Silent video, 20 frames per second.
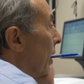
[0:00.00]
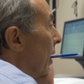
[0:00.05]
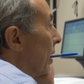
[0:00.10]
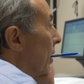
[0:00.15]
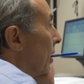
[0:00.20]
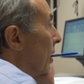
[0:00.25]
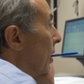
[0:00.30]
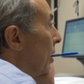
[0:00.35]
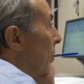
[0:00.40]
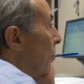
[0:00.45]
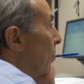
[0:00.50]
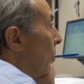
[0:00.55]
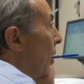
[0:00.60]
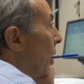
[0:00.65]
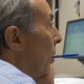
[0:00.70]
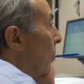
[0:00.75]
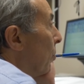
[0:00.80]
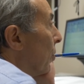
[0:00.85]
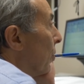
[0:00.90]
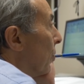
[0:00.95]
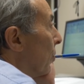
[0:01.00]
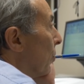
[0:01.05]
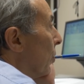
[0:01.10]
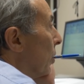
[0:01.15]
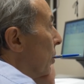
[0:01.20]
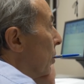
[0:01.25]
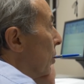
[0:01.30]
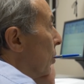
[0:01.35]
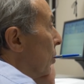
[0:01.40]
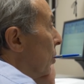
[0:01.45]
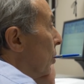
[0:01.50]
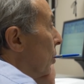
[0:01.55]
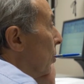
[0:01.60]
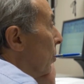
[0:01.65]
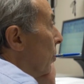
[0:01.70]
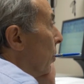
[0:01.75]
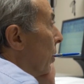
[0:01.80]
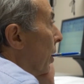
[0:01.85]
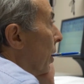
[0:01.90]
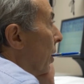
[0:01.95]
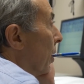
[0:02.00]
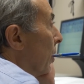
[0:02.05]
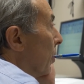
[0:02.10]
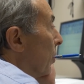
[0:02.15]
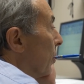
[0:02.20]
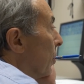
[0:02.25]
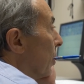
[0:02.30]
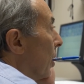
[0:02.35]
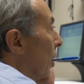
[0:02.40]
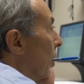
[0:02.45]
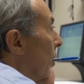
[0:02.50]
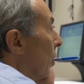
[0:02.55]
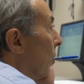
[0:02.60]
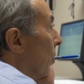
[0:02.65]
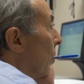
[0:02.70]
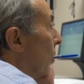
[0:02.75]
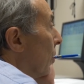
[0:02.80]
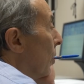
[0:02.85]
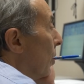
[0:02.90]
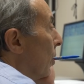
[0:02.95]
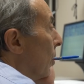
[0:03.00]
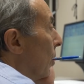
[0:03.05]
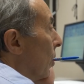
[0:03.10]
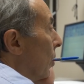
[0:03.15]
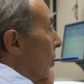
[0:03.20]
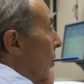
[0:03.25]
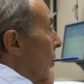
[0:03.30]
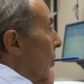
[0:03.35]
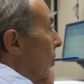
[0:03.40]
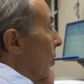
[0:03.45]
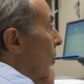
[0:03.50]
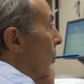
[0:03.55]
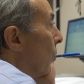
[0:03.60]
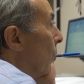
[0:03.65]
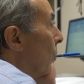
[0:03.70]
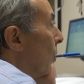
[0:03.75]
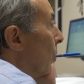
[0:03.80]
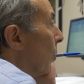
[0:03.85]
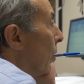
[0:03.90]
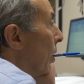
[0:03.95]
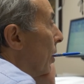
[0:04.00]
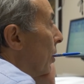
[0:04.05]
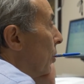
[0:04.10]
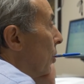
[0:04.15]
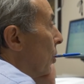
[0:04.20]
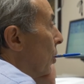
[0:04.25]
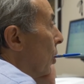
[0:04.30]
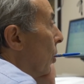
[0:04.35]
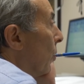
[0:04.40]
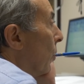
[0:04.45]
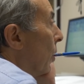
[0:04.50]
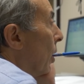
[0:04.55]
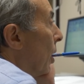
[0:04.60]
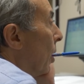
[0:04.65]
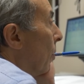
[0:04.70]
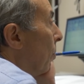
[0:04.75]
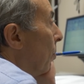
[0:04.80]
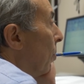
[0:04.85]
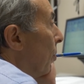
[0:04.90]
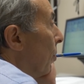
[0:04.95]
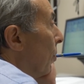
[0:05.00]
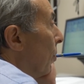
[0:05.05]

can't keep up with what you're doing. So we want it to go up